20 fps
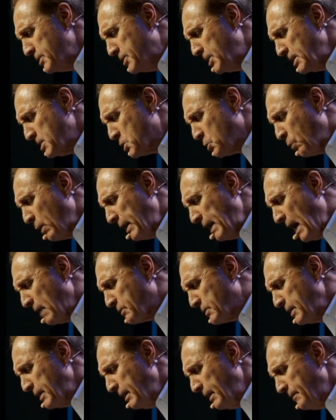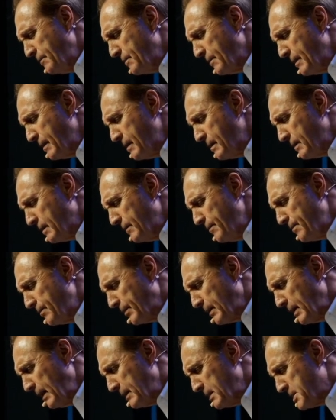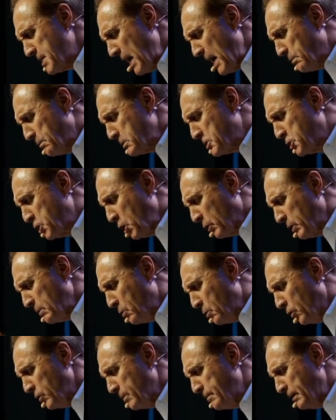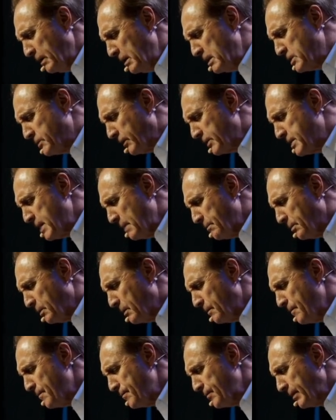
Jesus went out there and the disciples showed him all the buildings of the temple.